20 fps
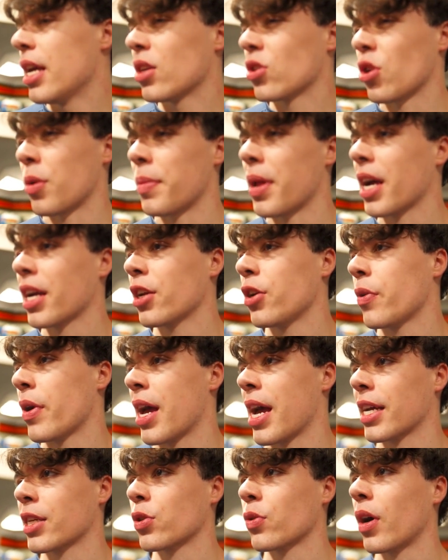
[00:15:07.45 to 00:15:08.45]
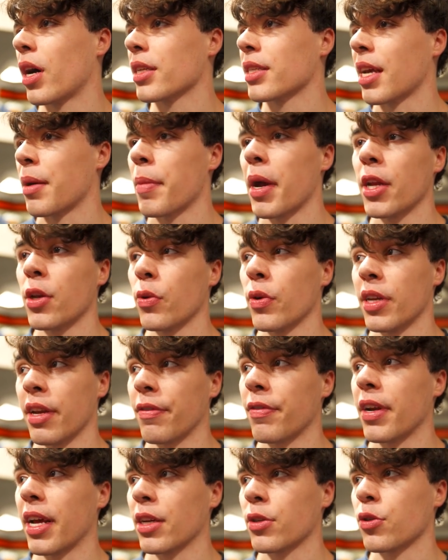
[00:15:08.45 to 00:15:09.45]
So I'm not gonna do hack squats. I might do a
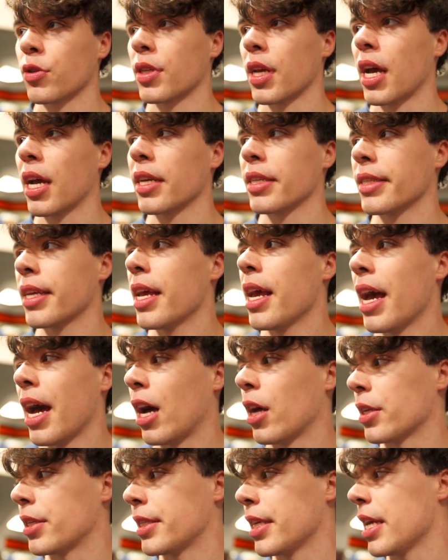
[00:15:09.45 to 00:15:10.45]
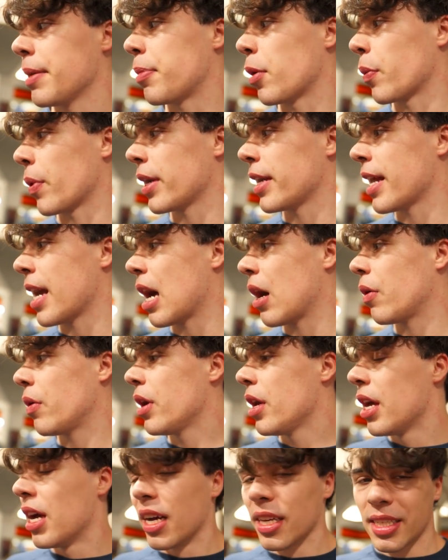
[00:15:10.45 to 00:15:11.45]
different exercise. I'll see. But right now,
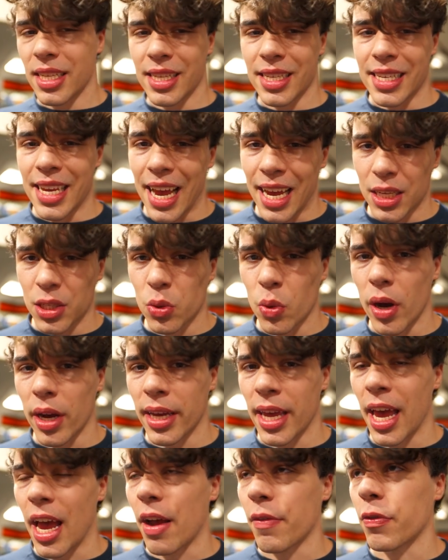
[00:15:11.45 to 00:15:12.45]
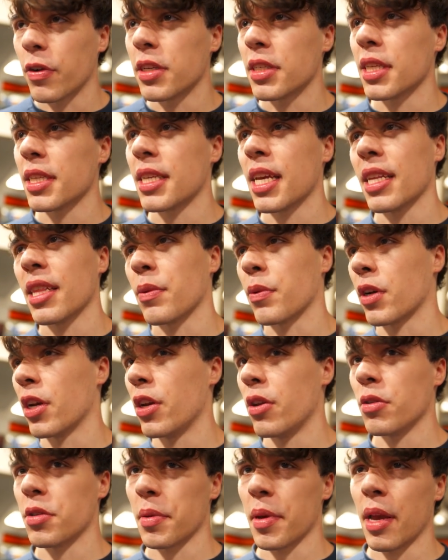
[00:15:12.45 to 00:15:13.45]
it's these hack squat calf raises, and then we're
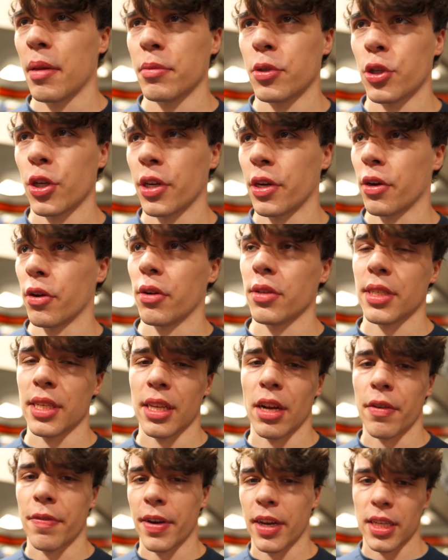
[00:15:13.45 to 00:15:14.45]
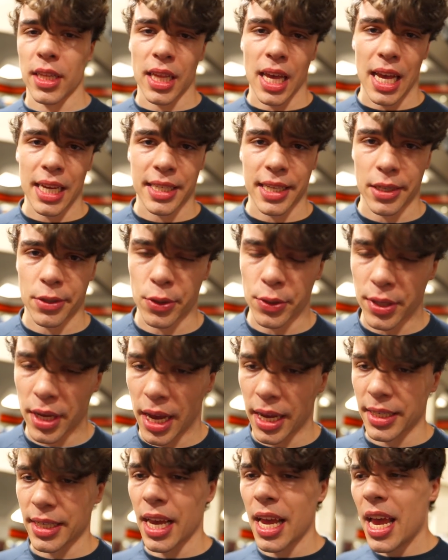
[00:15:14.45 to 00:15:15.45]
gonna do some hamstring curls, and then I'll find the last
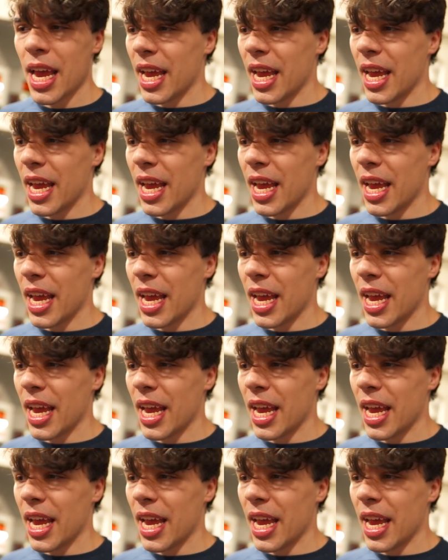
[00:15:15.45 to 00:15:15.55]
exercise.